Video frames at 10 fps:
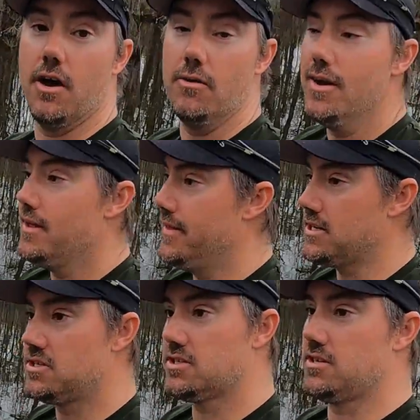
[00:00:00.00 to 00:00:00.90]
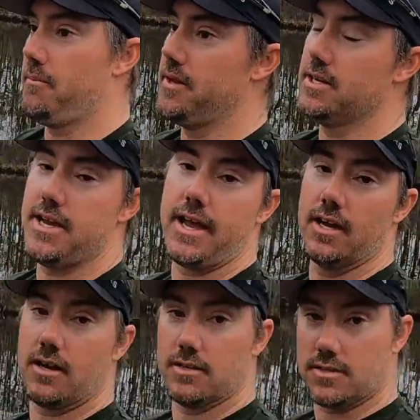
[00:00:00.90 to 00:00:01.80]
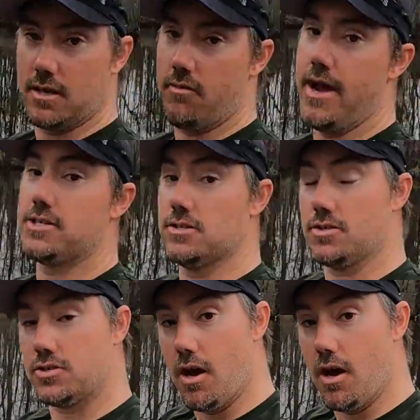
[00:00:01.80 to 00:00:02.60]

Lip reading: So that's just something to take into consideration.